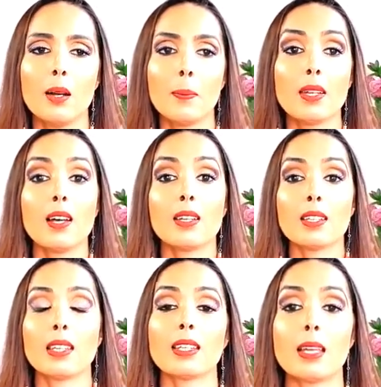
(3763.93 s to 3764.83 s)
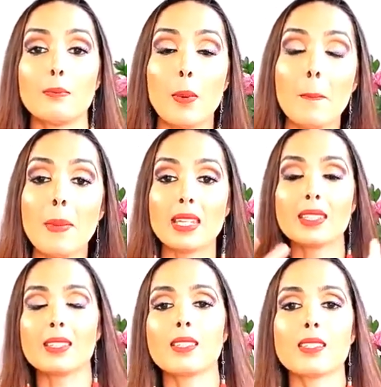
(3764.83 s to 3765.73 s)
but not in like that
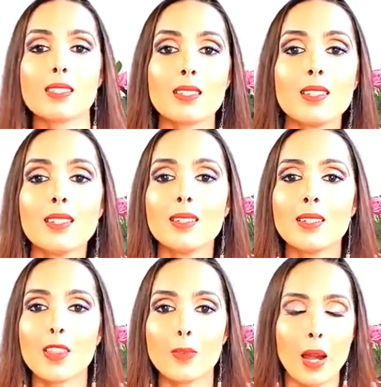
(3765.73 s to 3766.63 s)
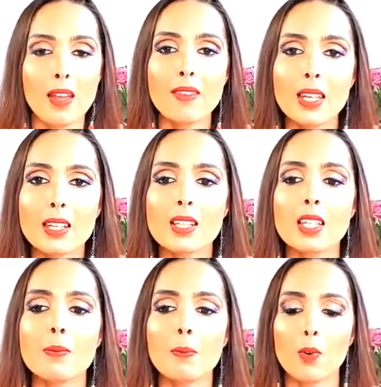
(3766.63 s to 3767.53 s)
momentous thriving
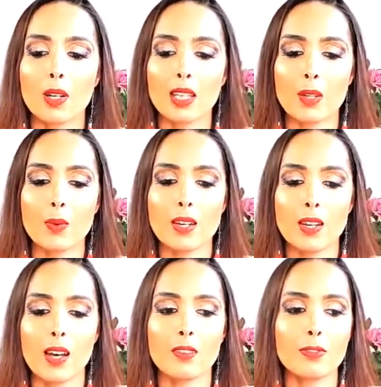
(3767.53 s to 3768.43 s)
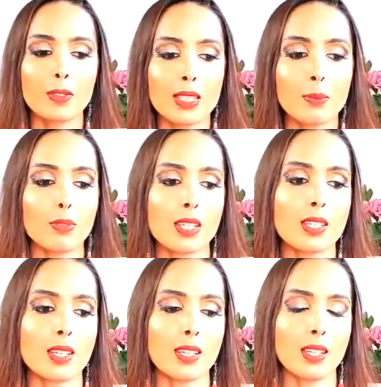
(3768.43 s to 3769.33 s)
energy, but more like we're not fully
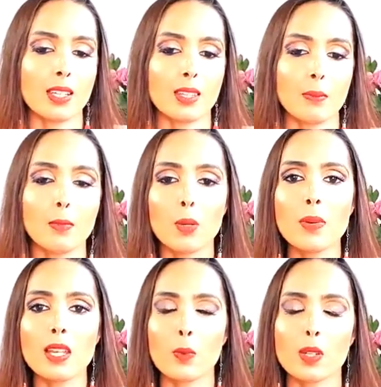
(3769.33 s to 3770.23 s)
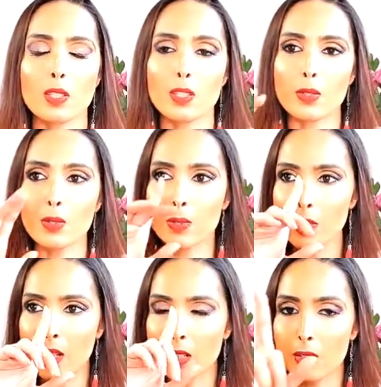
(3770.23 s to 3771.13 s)
appreciating the moment and we're
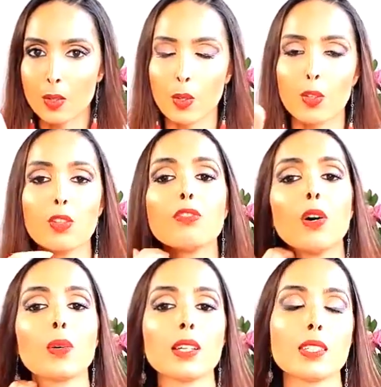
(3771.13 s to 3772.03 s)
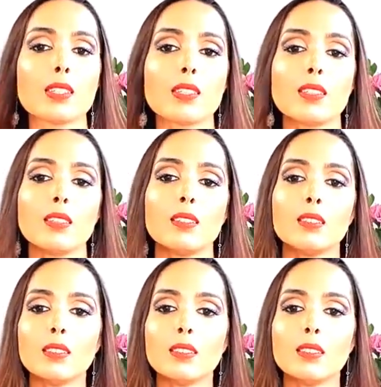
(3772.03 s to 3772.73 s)
too goal focused.